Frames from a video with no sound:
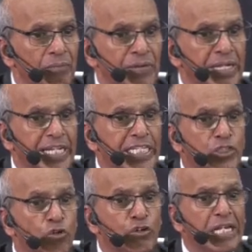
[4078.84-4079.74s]
We
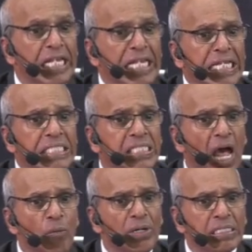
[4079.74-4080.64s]
need to release
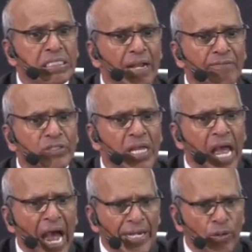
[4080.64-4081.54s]
ourselves,
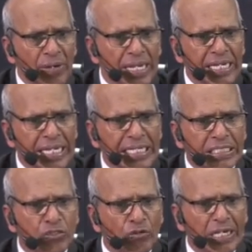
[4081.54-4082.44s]
and we
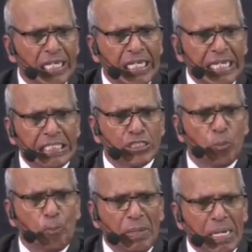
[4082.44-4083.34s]
need to
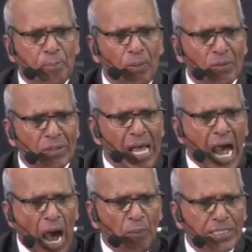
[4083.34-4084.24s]
release people,
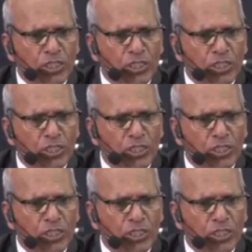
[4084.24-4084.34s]
our